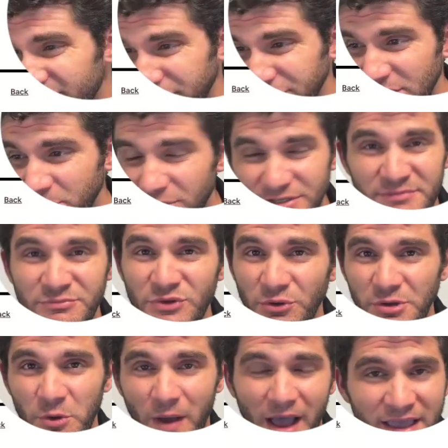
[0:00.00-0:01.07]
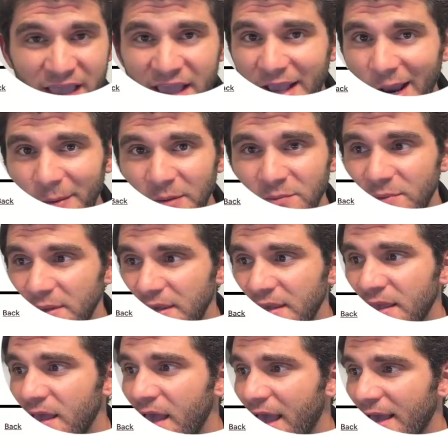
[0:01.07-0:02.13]
For some reason, don't know why, Airbnb
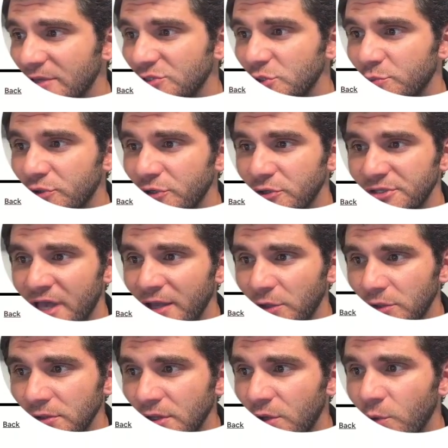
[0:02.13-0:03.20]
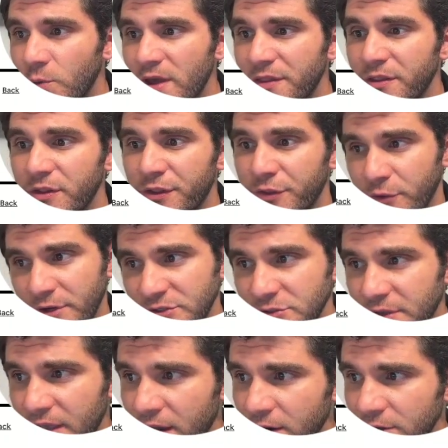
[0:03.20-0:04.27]
has you put your title with 32
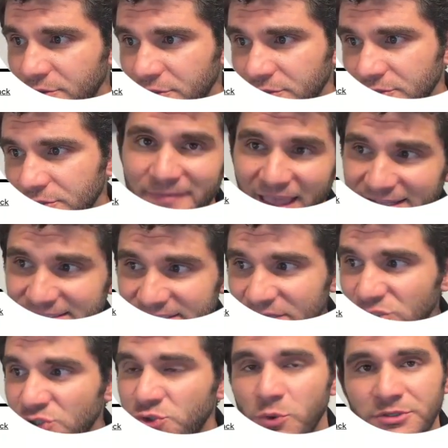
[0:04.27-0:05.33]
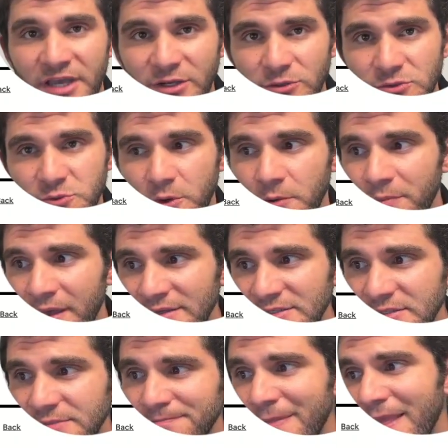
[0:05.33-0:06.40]
characters. It says short titles work
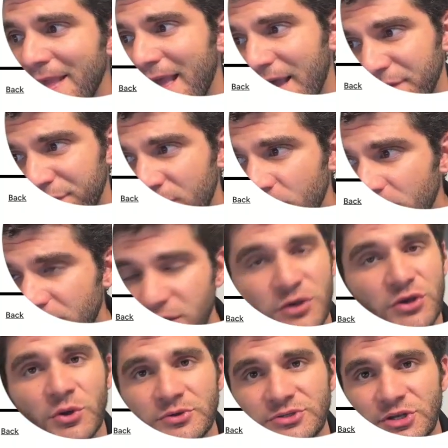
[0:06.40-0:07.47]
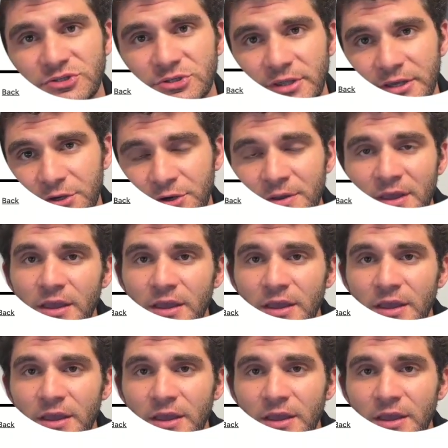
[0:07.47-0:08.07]
best. Have fun with it, you can always change it later.